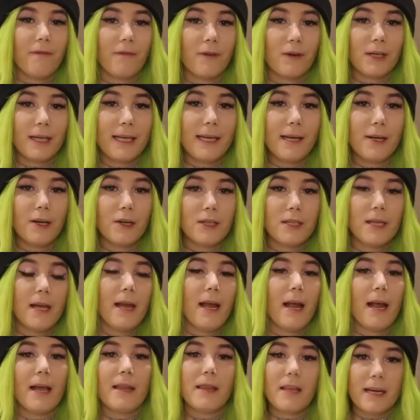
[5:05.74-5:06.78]
for years,
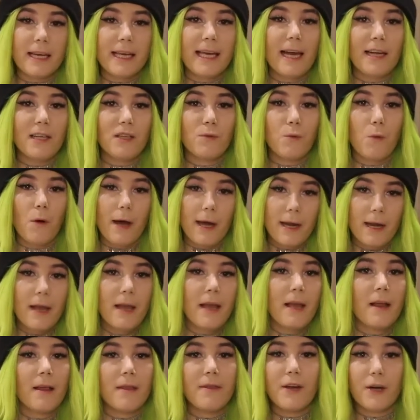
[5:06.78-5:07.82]
and then guess what?
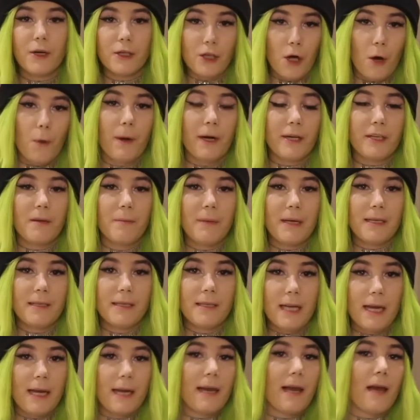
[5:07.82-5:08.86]
They're nowhere to be
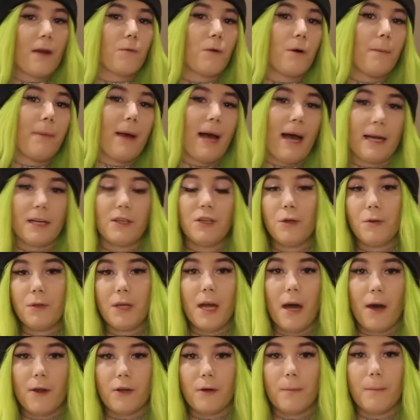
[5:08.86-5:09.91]
seen, and we're back to
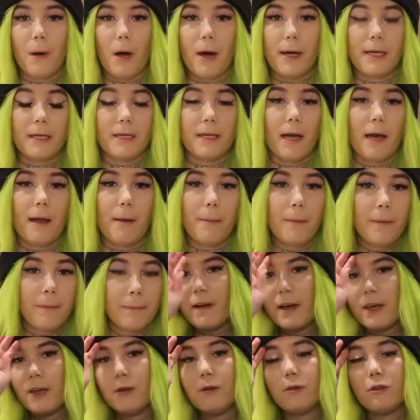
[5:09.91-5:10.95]
the other body type.
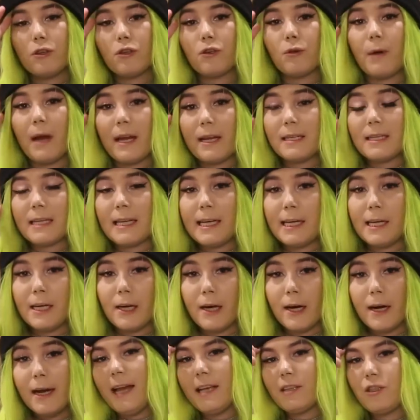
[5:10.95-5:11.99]
If I use trend
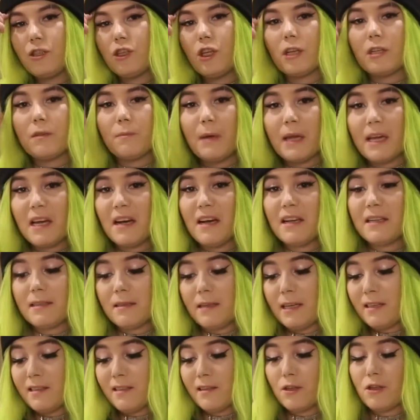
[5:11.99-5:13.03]
here, it's just because
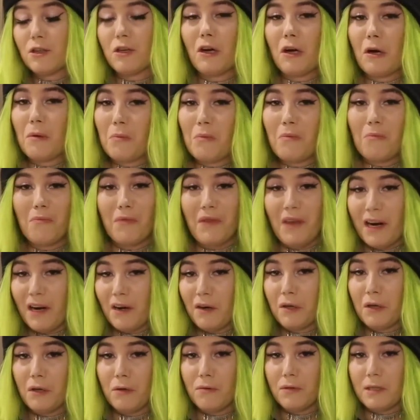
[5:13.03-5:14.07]
it's the term
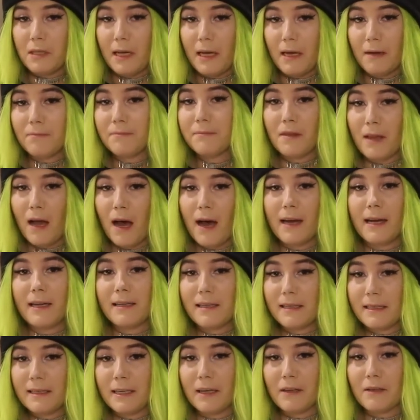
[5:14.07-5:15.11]
they're using, not
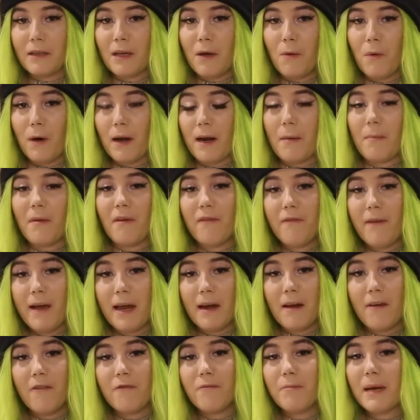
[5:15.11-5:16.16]
necessarily one I'm a
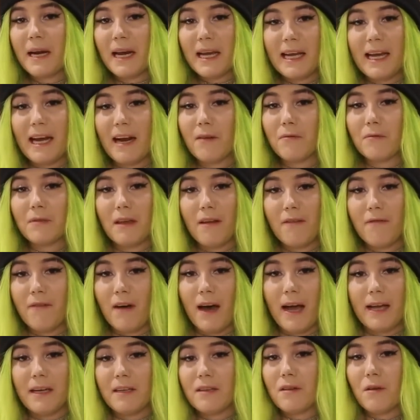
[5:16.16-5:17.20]
fan of, but I can't really
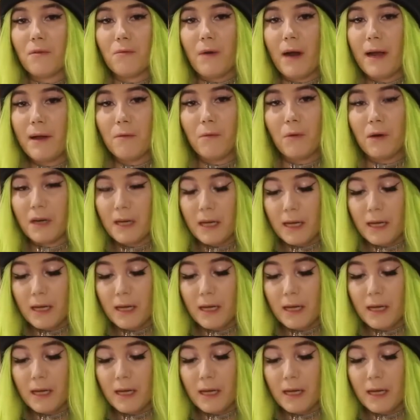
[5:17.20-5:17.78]
find the right one